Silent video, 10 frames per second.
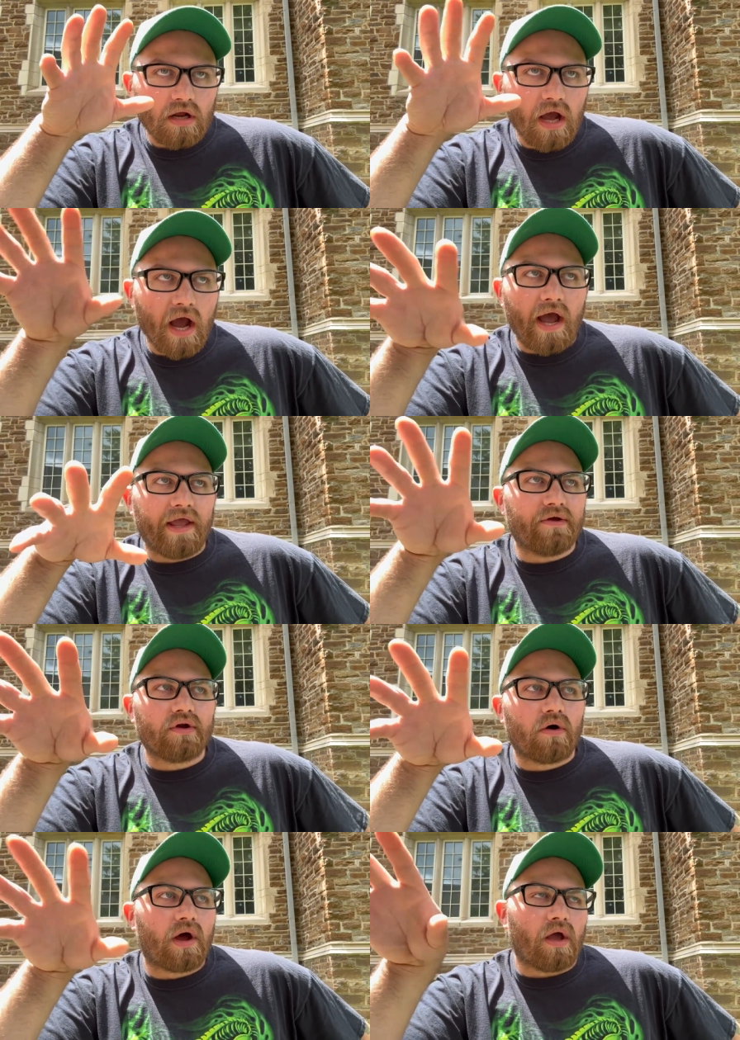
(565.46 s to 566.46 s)
I, you
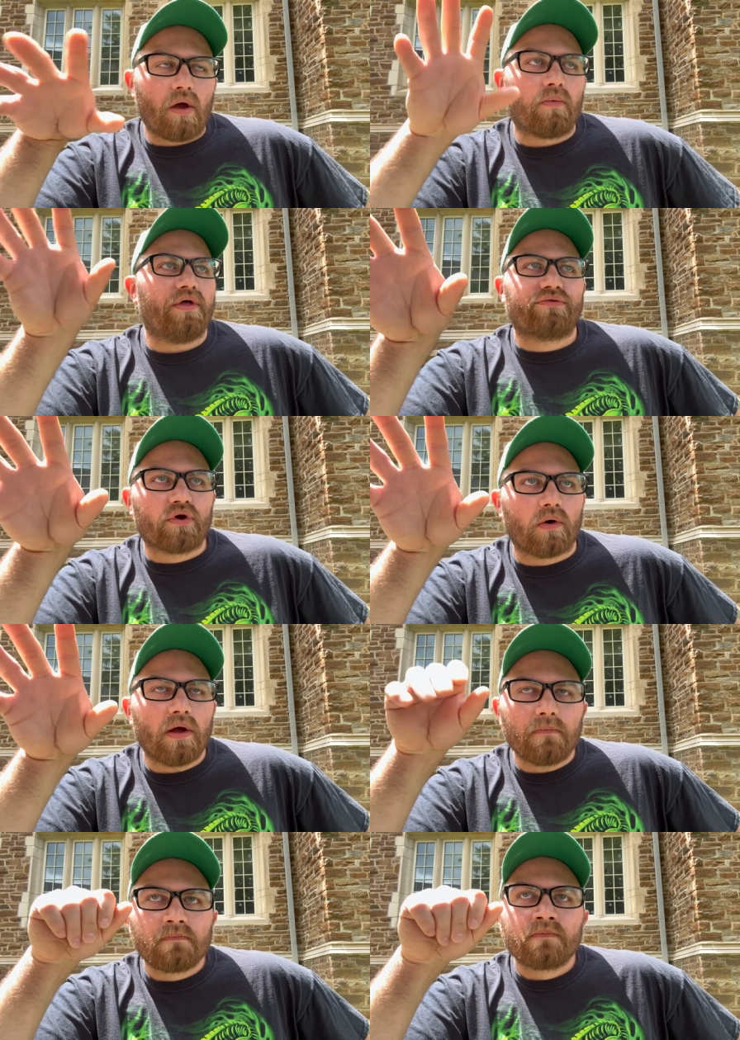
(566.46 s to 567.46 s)
know, I, I went through it.
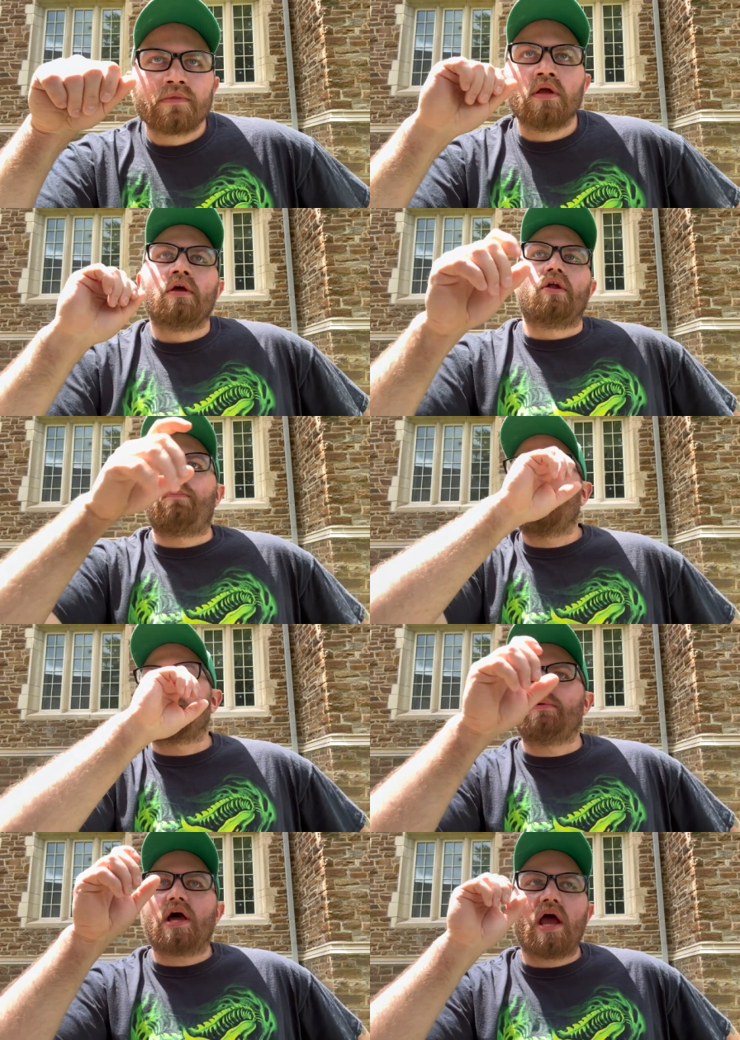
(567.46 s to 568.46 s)
You know, put
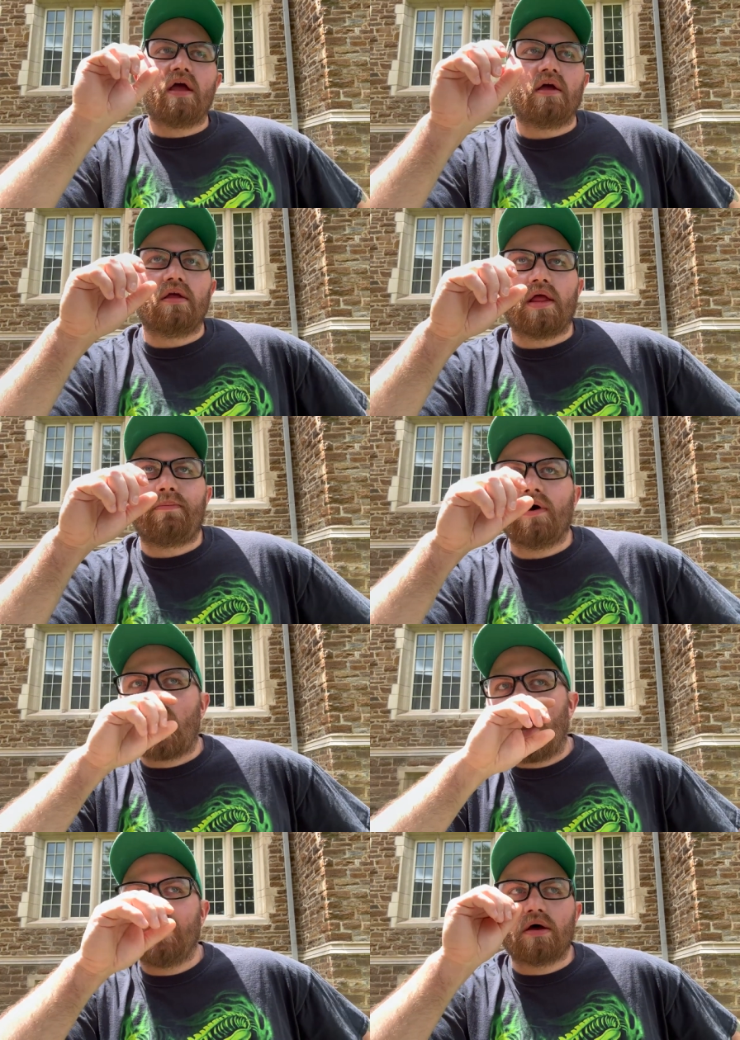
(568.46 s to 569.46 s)
some they put
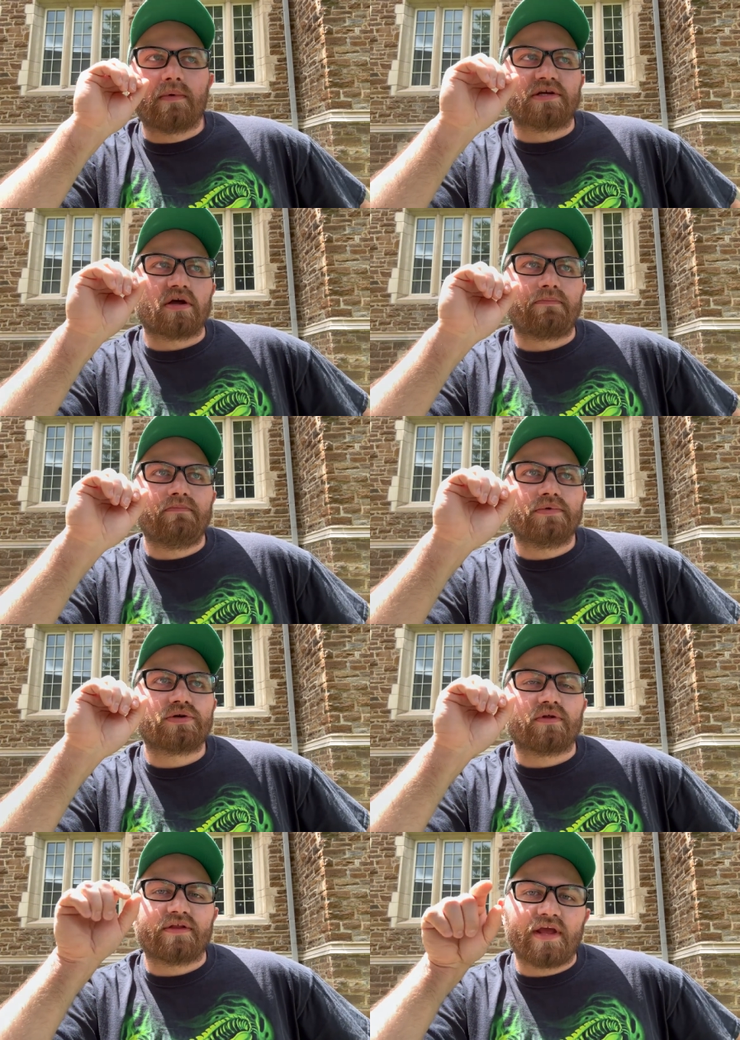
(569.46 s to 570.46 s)
eye numbing up
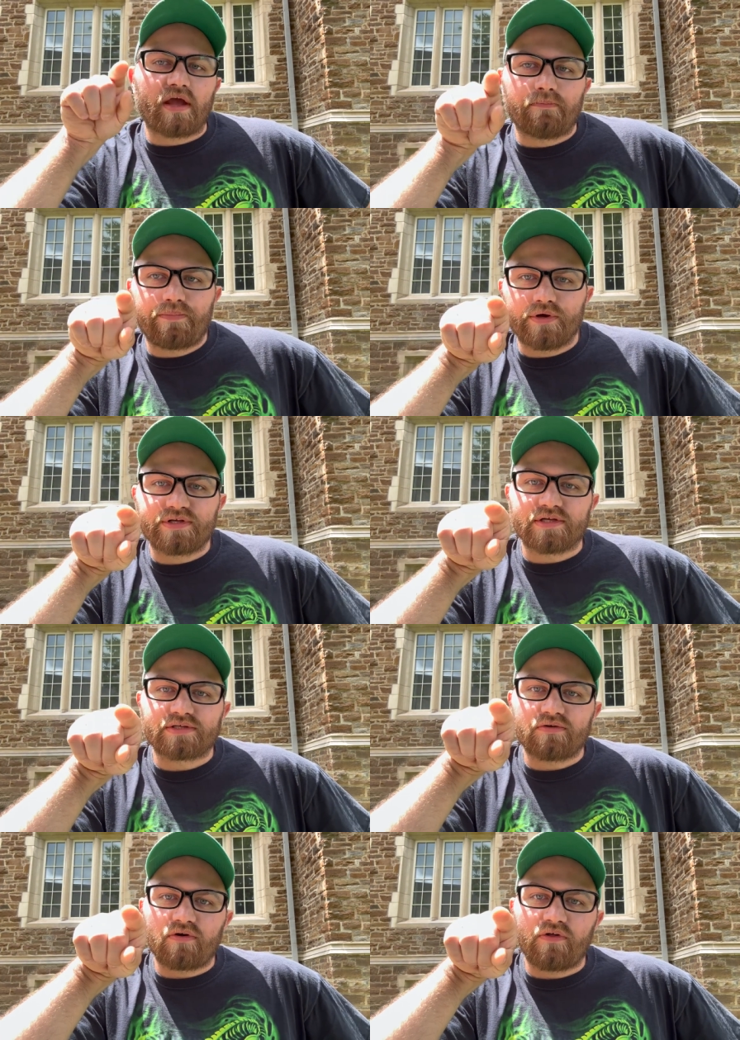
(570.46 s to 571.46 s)
so that they can push this
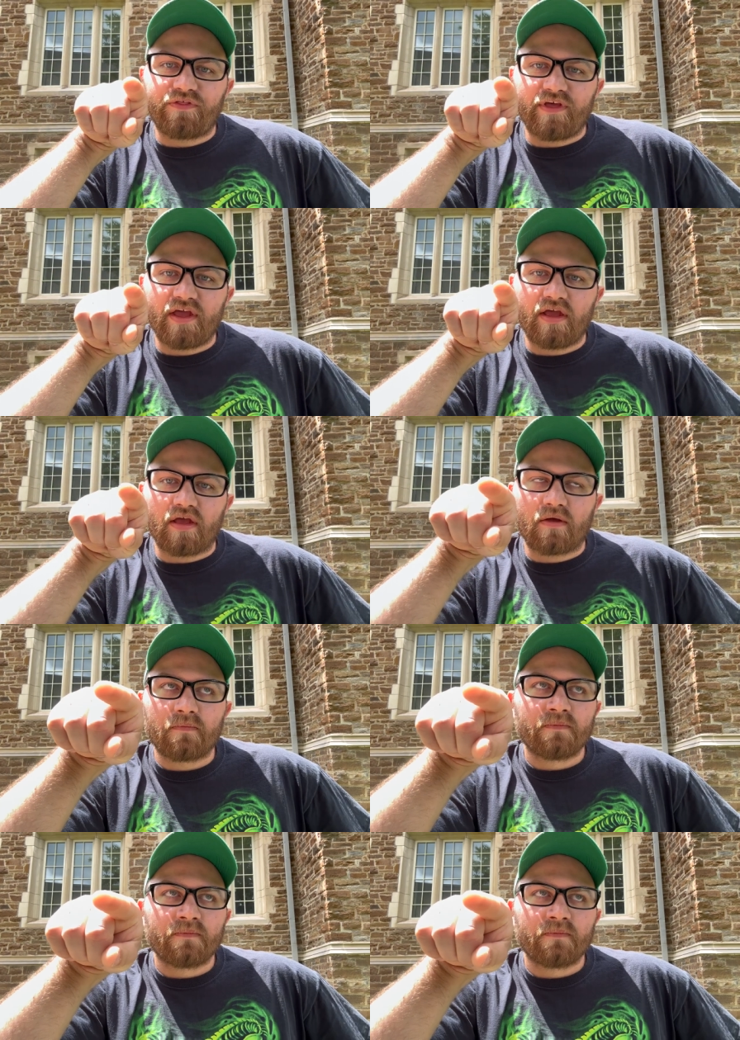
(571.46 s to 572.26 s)
little thing